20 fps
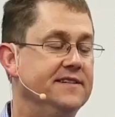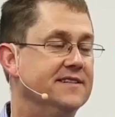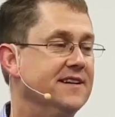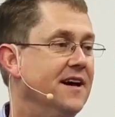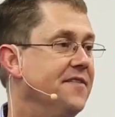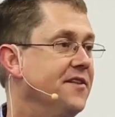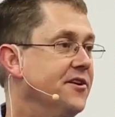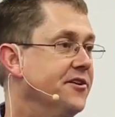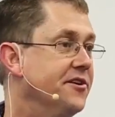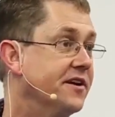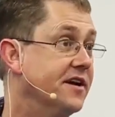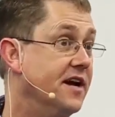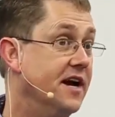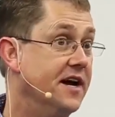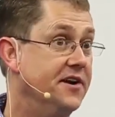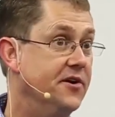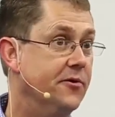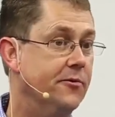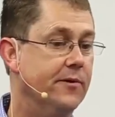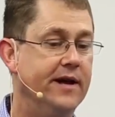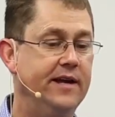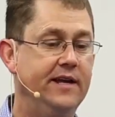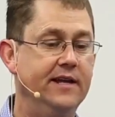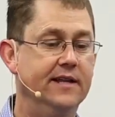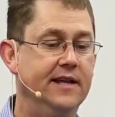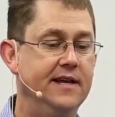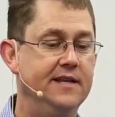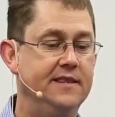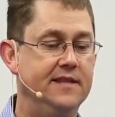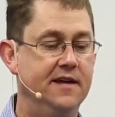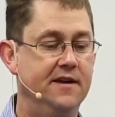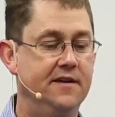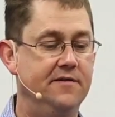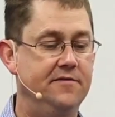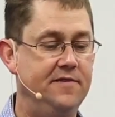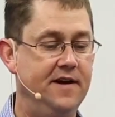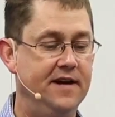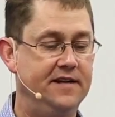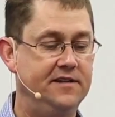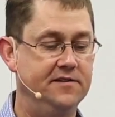down, are the best on campus.
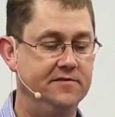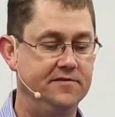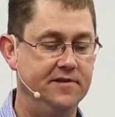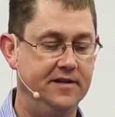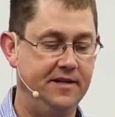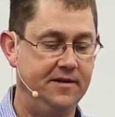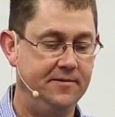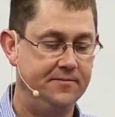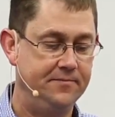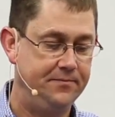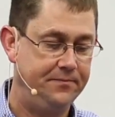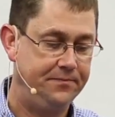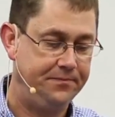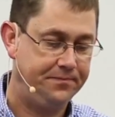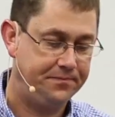Um,